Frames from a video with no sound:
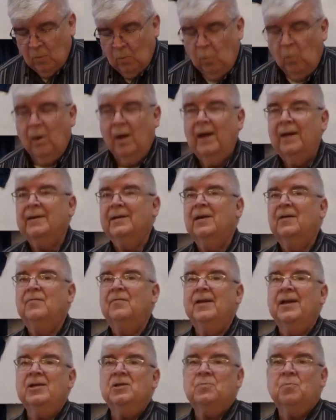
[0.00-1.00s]
one of
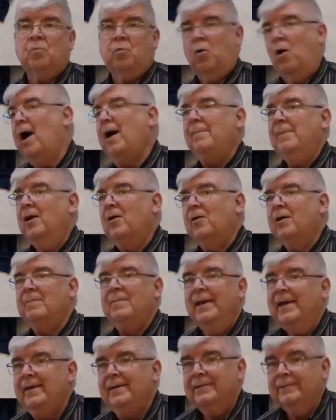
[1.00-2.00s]
these primary
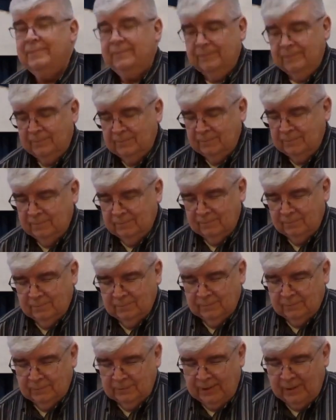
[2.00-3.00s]
men
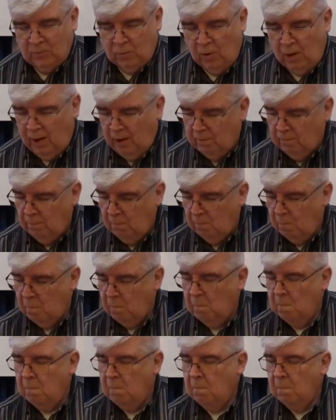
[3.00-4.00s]
did what?
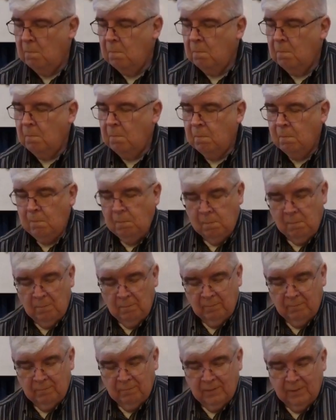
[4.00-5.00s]

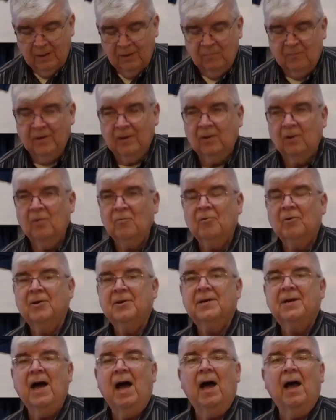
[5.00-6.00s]
He fell over
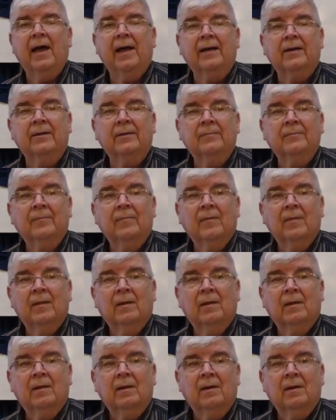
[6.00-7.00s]
and died.
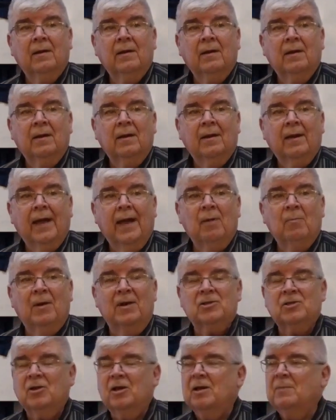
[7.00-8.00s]
And
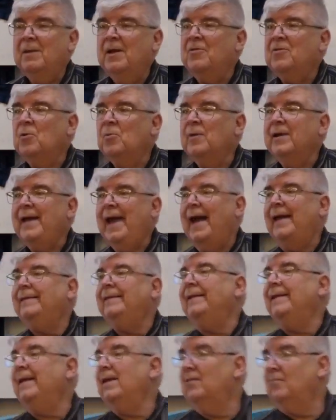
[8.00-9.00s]
what's going to be the
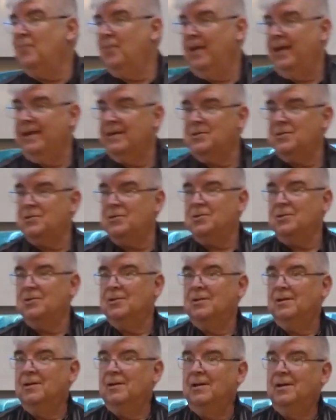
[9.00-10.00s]
reality of this
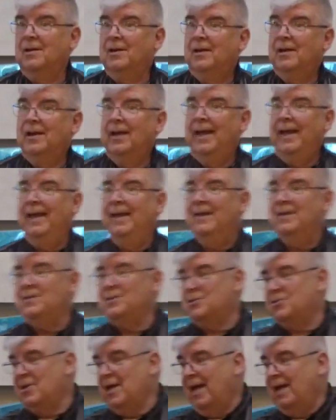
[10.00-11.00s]

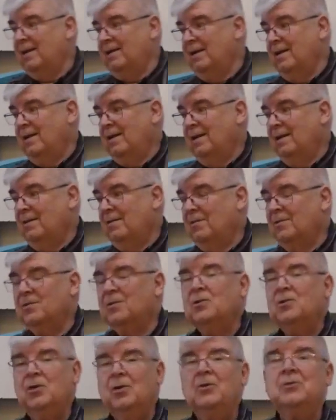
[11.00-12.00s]
is that
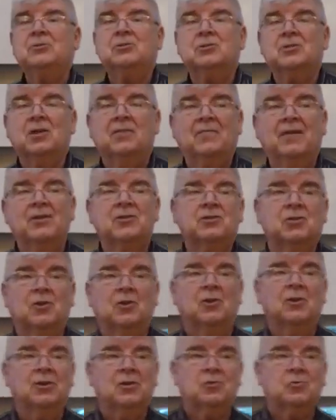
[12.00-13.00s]
the news is eventually
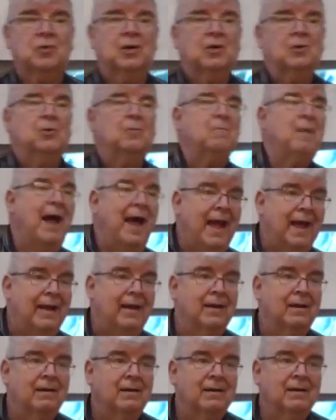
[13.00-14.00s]
going to trickle
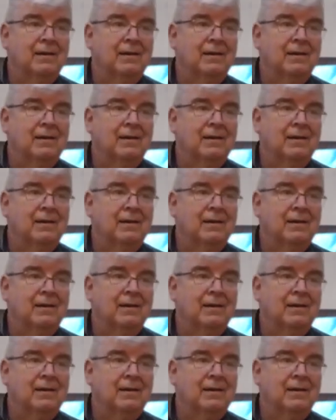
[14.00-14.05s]
back